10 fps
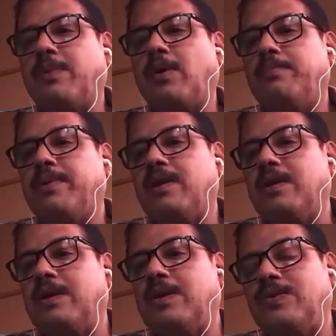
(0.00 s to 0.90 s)

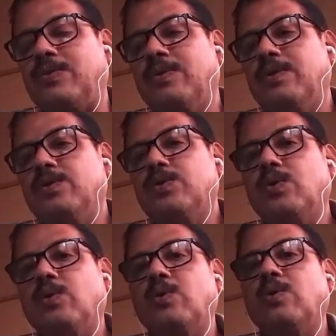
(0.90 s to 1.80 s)
properties,
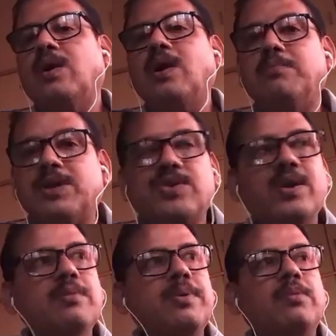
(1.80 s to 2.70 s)
so
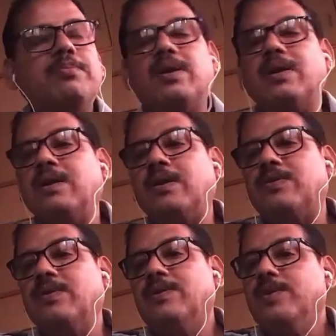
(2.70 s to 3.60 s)
commercial
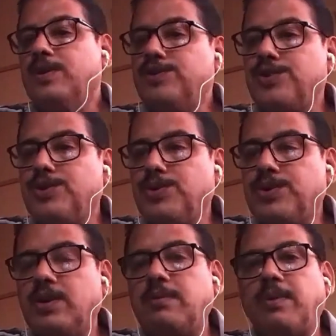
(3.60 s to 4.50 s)
properties,
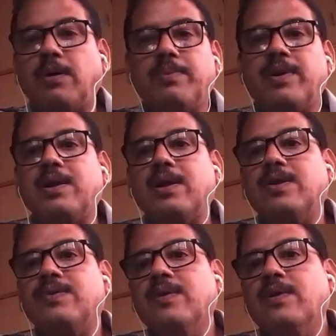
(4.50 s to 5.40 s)
institutional
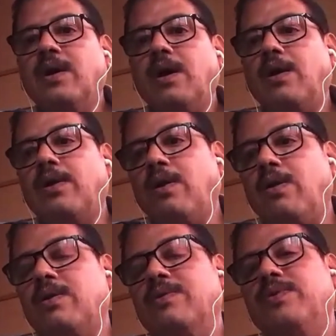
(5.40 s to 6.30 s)
properties, a
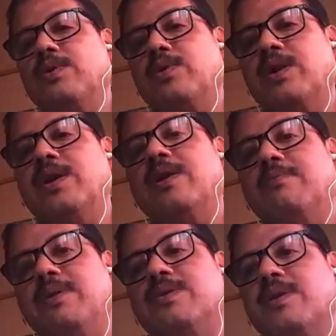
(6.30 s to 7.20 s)
lot of utility
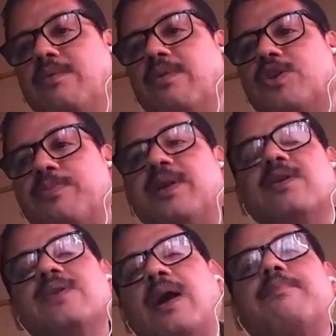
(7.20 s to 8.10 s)
based investment
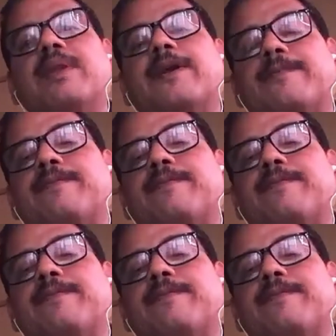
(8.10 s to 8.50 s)
is happening.